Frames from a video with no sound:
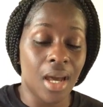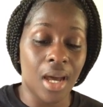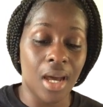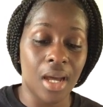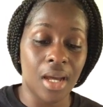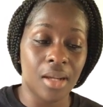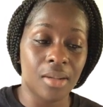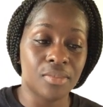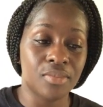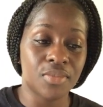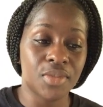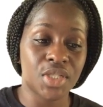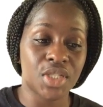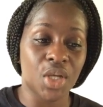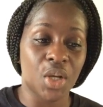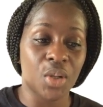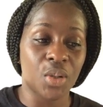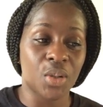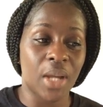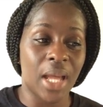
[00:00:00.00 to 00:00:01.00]
Um,
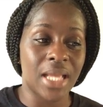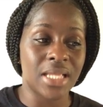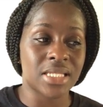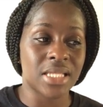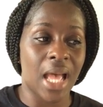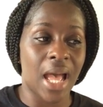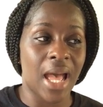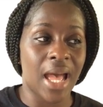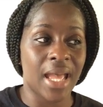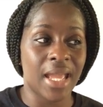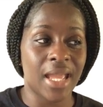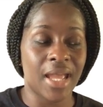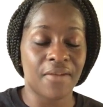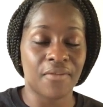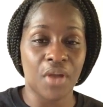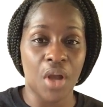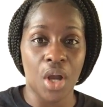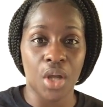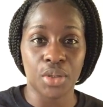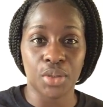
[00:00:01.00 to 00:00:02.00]
so as I
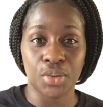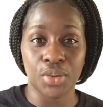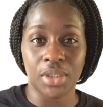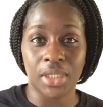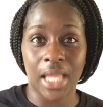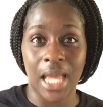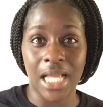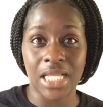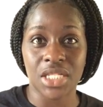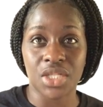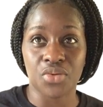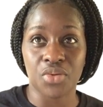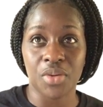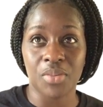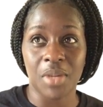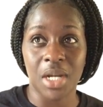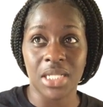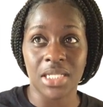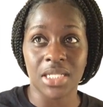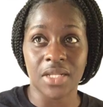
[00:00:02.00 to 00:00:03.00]
have gone through the last three
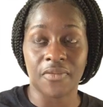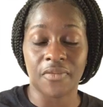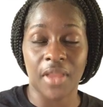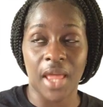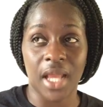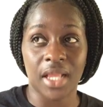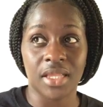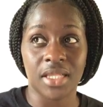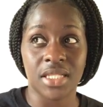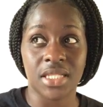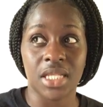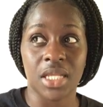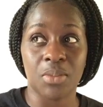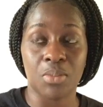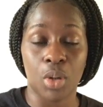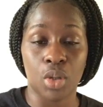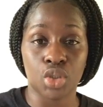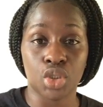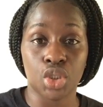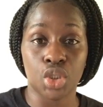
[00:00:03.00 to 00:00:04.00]
months of like this
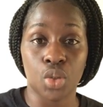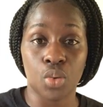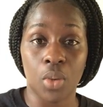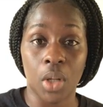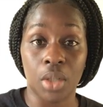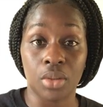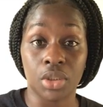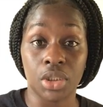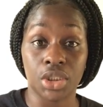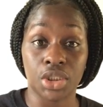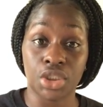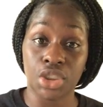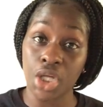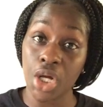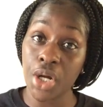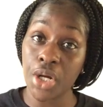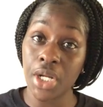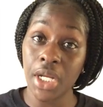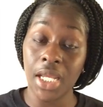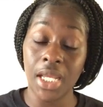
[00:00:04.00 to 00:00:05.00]
emotional wellness
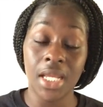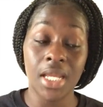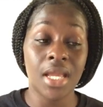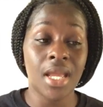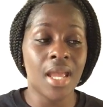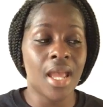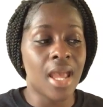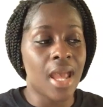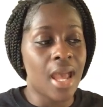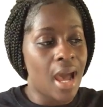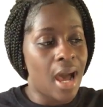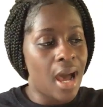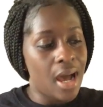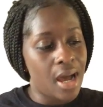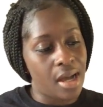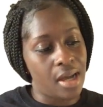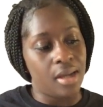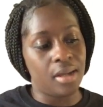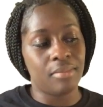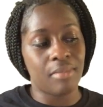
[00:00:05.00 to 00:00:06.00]
journey,
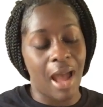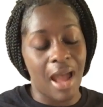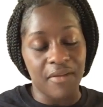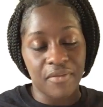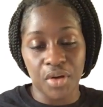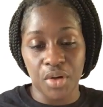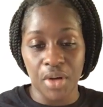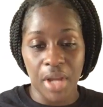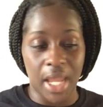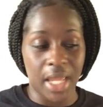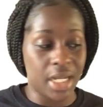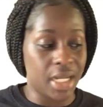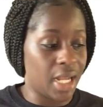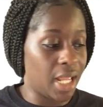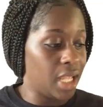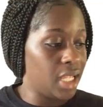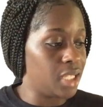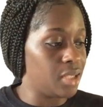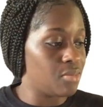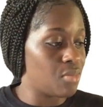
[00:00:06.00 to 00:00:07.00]
Um, I've created
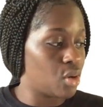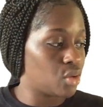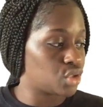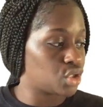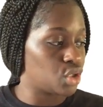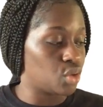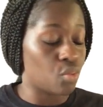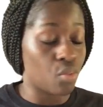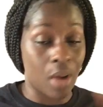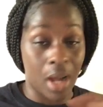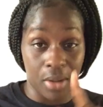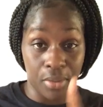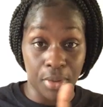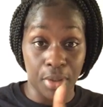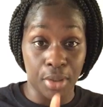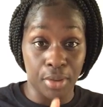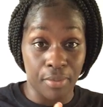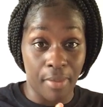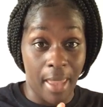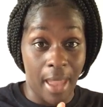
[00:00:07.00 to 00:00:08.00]
a emotional, while
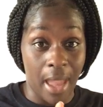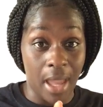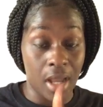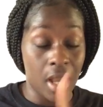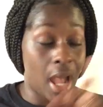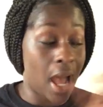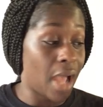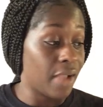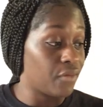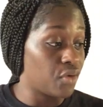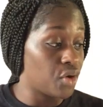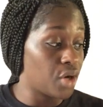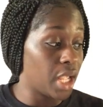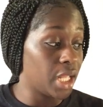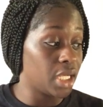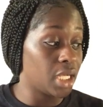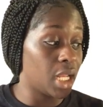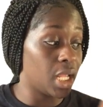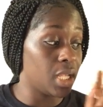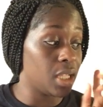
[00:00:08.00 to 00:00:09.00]
we're on that, I've
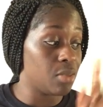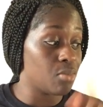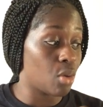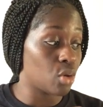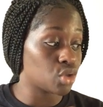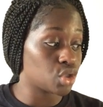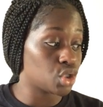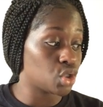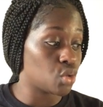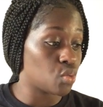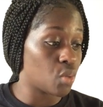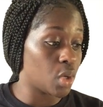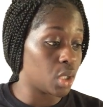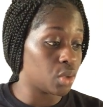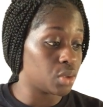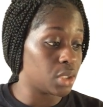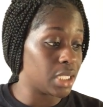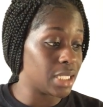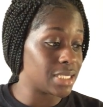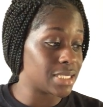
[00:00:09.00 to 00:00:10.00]
created a emotional
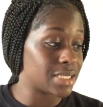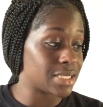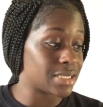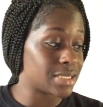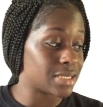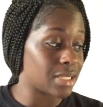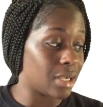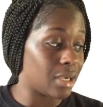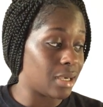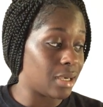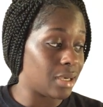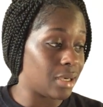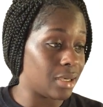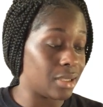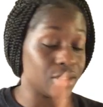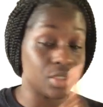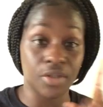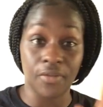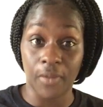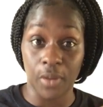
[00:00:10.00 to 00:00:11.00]
wellness
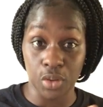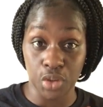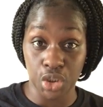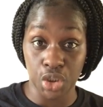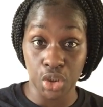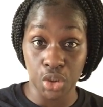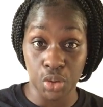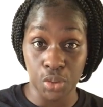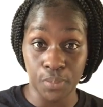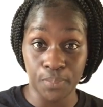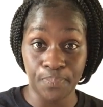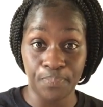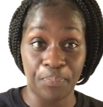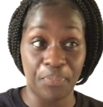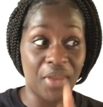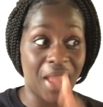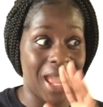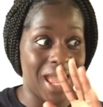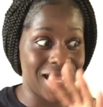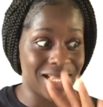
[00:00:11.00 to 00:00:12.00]
uh, devotional
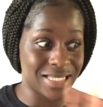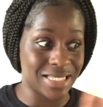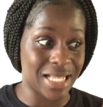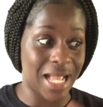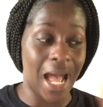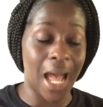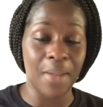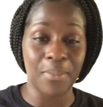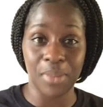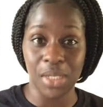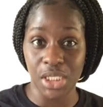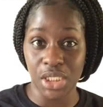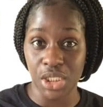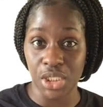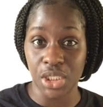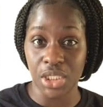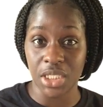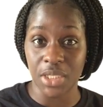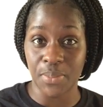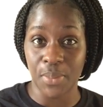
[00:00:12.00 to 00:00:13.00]
that has gotten me
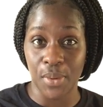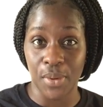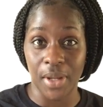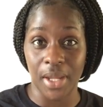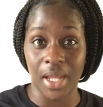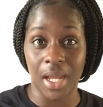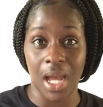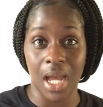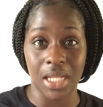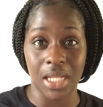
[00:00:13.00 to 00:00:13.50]
to this point.